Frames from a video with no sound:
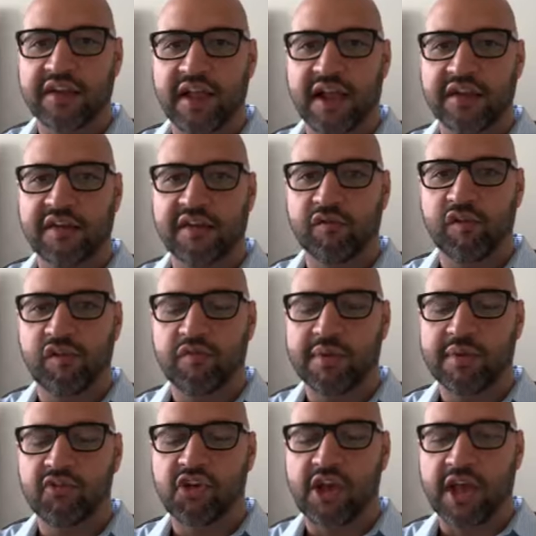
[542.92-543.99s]
tax deadlines that
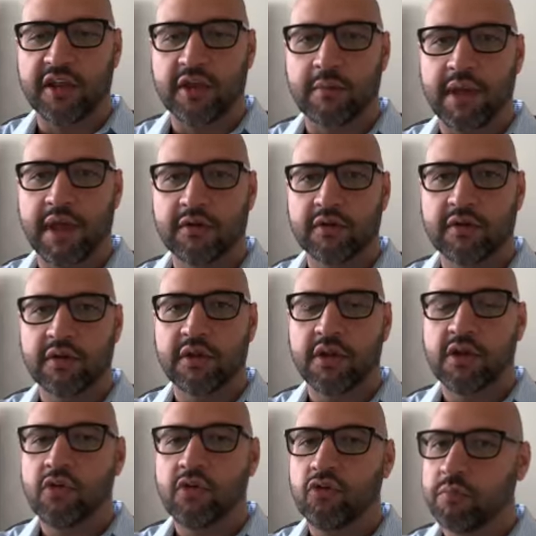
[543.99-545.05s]
we've been chatting about,
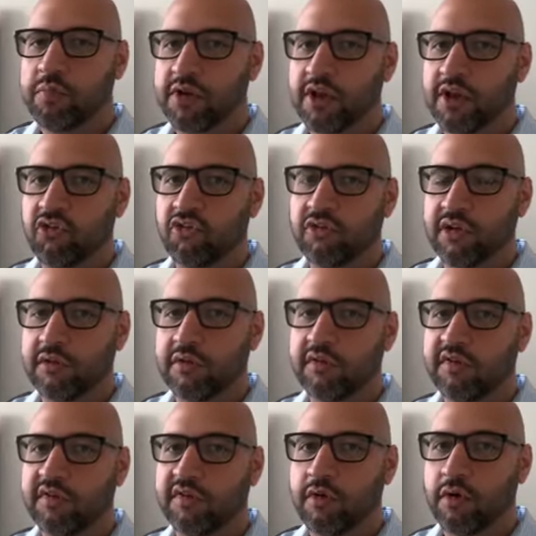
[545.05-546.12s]
you
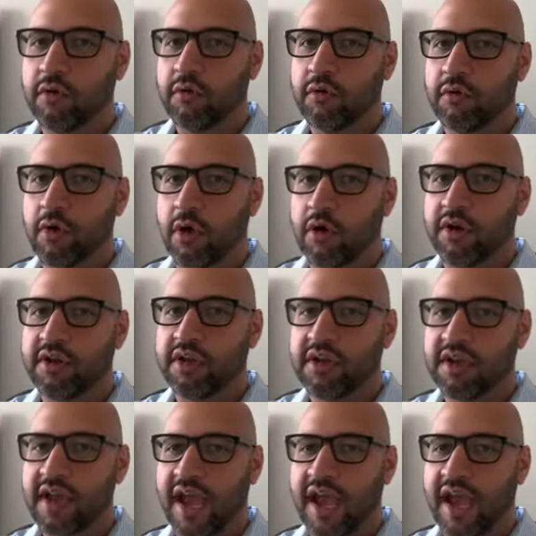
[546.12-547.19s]
potentially lose your
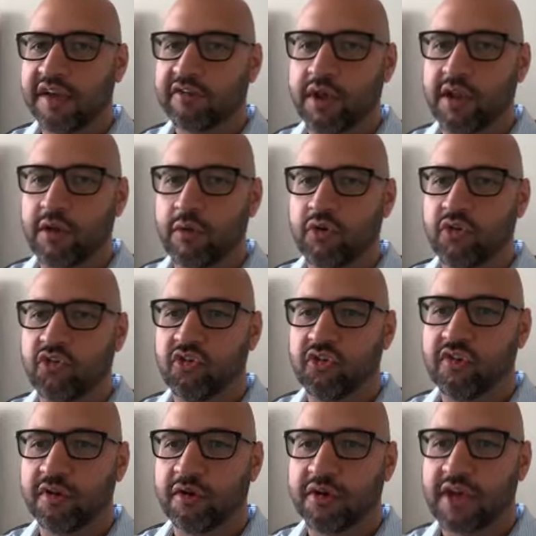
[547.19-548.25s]
R&D tax credit,
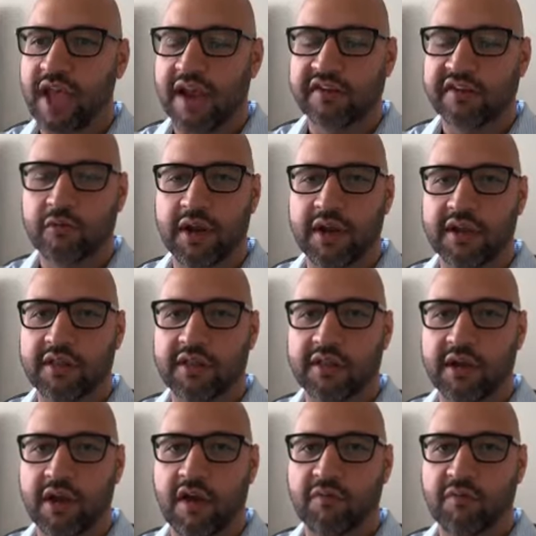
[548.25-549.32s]
which is a tax
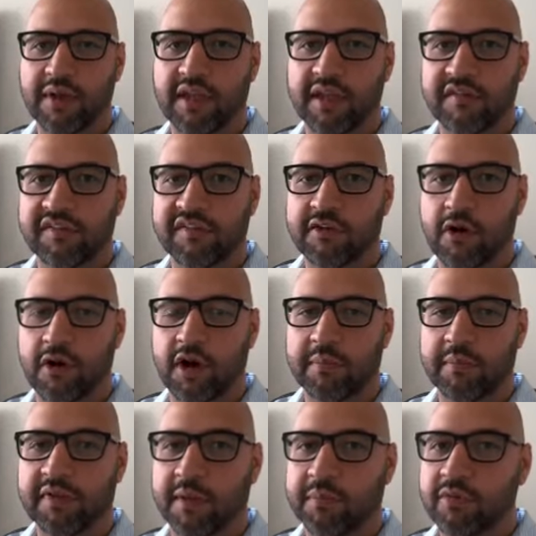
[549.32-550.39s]
credit that the government gives
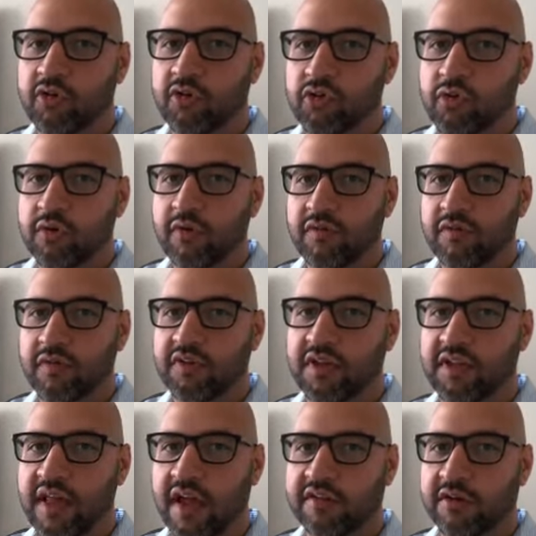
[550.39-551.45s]
startups up to
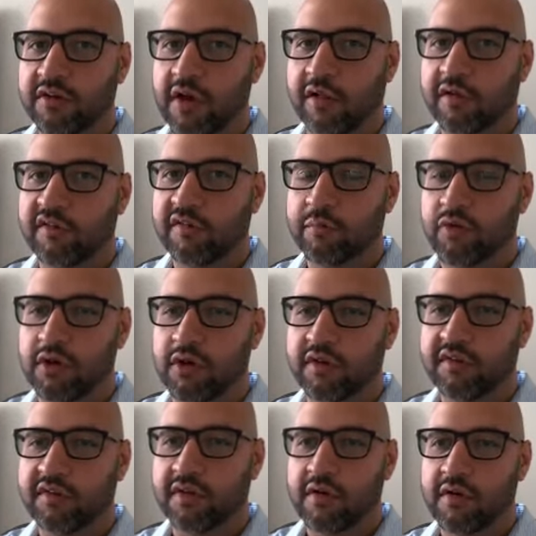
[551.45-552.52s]
$250,000 per
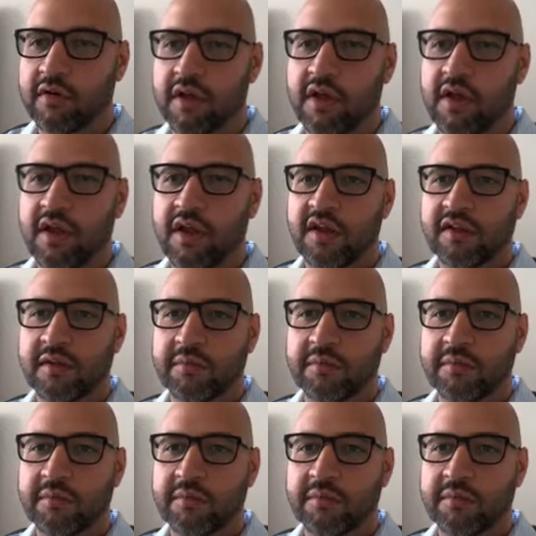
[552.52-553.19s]
year. So